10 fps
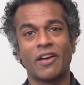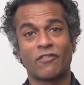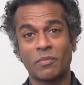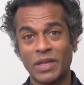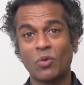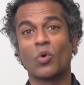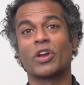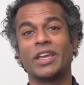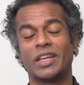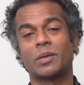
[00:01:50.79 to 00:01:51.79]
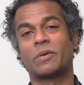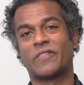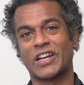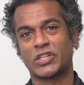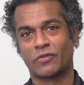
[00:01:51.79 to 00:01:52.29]
For me, working in the
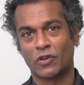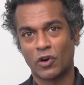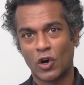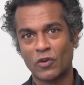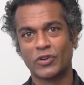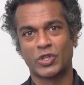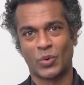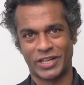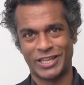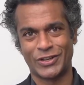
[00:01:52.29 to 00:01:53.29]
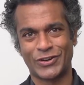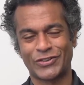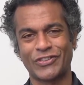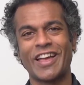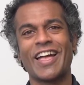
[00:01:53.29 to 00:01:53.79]
profession for over 20 years,